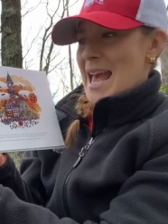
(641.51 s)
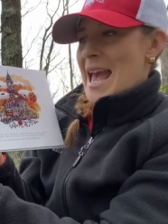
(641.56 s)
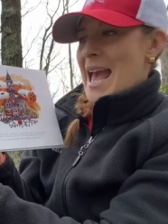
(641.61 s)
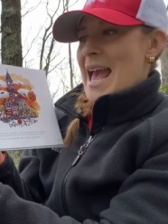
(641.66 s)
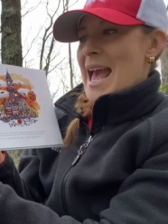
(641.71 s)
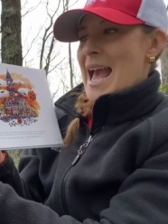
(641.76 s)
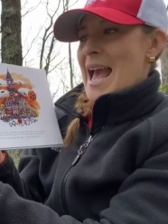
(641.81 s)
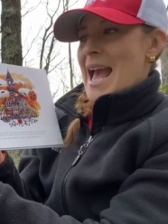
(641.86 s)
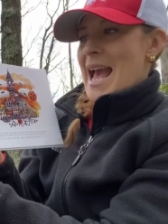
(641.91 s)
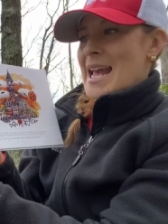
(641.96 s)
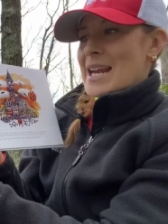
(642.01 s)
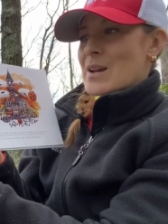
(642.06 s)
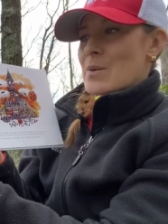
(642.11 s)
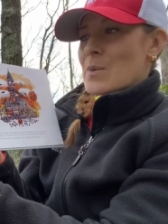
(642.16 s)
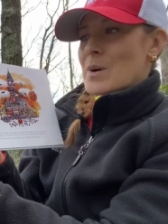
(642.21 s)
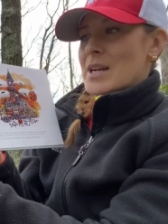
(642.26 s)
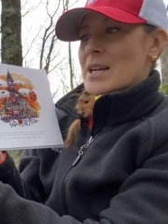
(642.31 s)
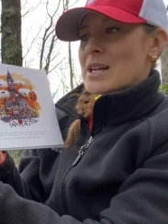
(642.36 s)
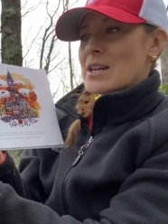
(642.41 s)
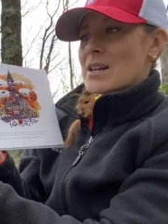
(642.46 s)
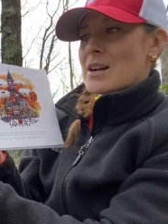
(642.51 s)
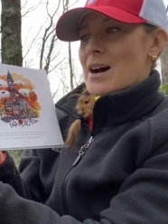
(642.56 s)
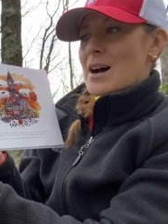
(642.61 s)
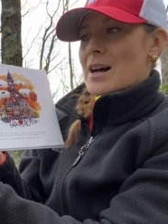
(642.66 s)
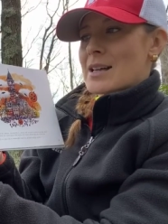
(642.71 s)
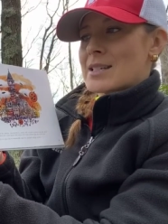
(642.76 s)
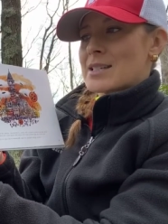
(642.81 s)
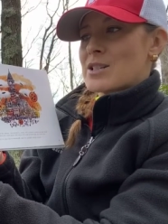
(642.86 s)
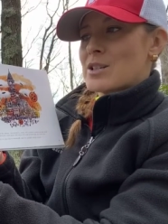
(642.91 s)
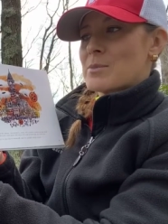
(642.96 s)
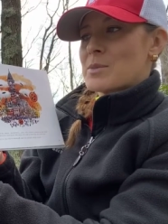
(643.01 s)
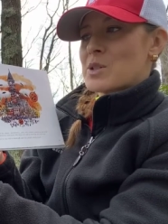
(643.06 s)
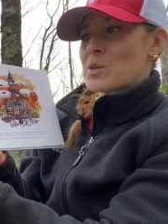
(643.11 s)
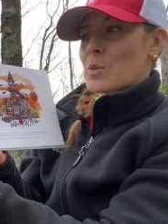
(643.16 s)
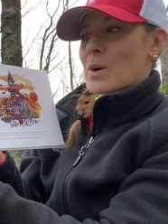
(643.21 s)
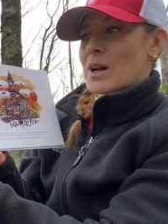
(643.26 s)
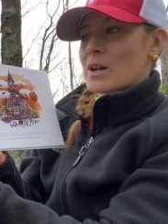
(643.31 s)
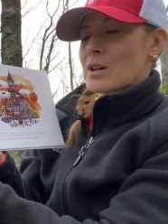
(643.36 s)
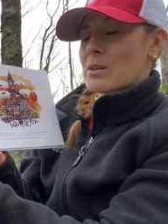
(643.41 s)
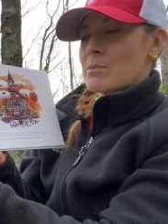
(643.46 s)
Wait. Anyone in costume is
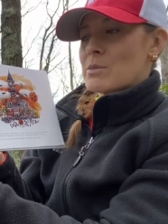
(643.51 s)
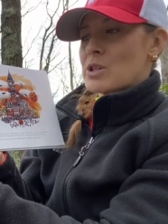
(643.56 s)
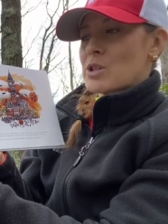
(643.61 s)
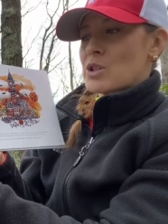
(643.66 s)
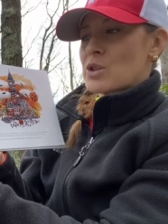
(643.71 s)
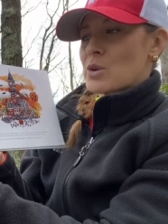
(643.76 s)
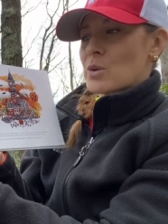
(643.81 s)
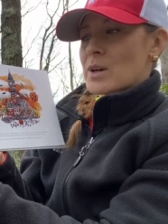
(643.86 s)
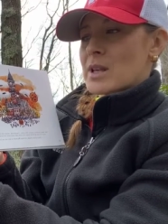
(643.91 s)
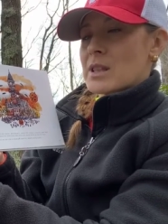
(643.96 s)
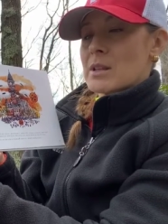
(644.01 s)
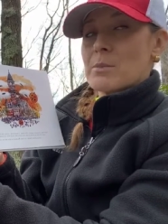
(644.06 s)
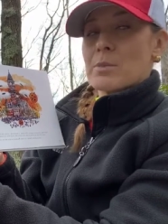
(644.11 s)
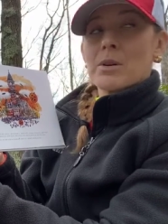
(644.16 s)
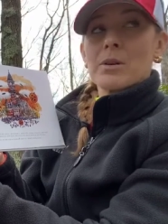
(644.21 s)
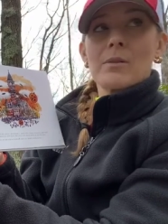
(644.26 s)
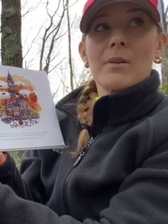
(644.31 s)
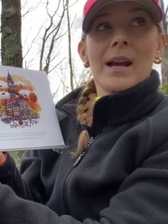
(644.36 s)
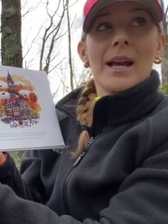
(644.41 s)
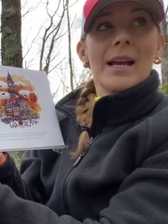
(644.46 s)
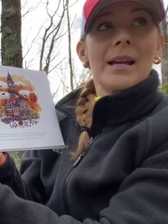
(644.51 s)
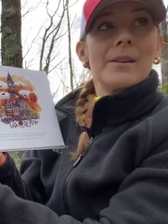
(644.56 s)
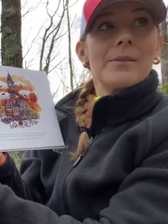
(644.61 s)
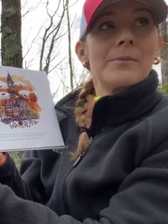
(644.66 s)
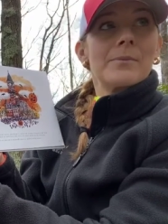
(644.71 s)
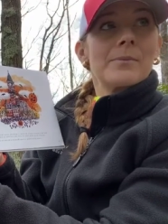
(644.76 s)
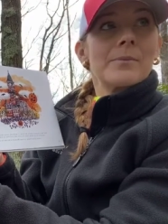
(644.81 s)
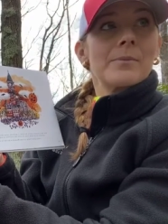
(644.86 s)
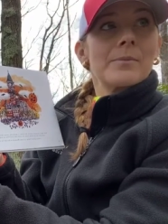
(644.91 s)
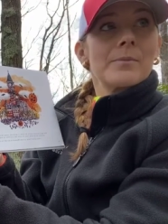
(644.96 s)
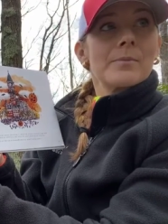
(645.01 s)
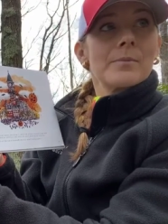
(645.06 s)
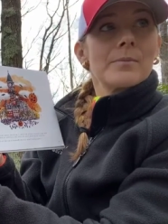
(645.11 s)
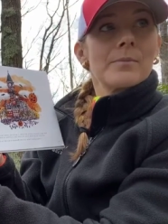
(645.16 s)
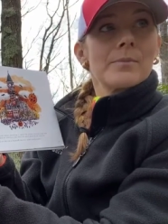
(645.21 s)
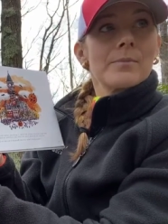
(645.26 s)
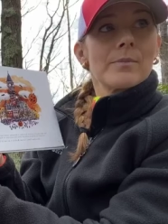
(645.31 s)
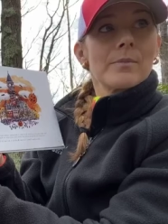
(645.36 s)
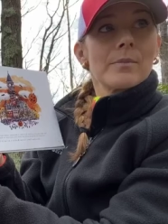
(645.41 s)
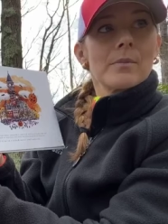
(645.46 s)
welcome Why? to join the parade. Wait, is it real?
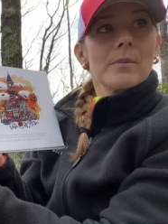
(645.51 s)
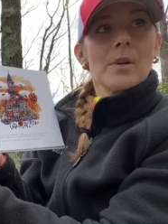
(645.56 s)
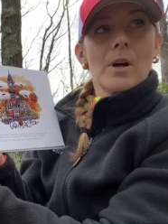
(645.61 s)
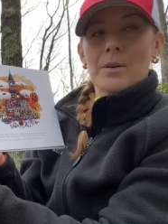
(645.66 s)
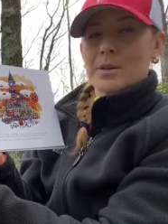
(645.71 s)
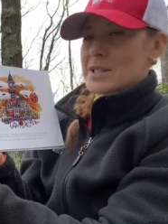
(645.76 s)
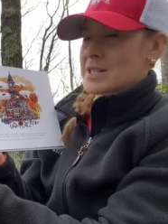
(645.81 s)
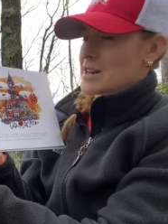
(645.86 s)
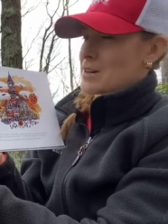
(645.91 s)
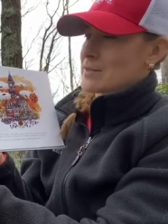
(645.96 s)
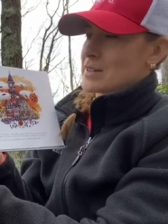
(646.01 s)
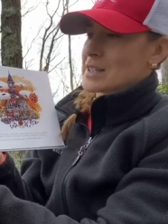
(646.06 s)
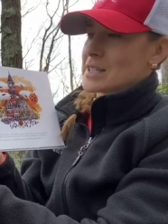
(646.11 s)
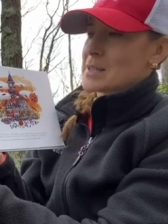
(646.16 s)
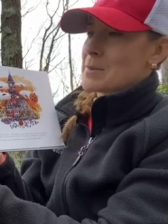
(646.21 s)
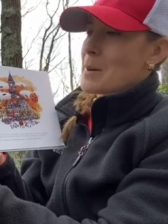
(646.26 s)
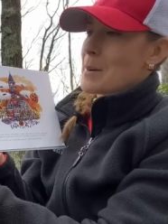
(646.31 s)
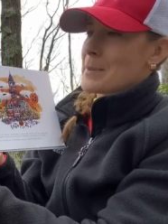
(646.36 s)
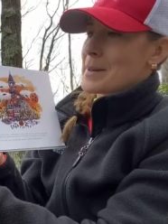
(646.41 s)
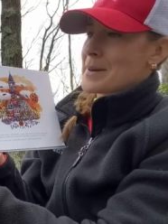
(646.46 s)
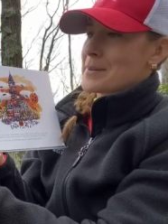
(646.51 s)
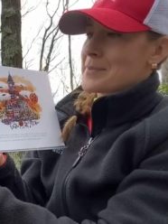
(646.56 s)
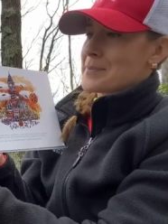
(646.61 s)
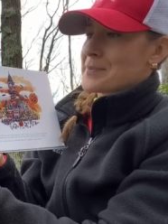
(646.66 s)
No, it's not real, it's a puppet.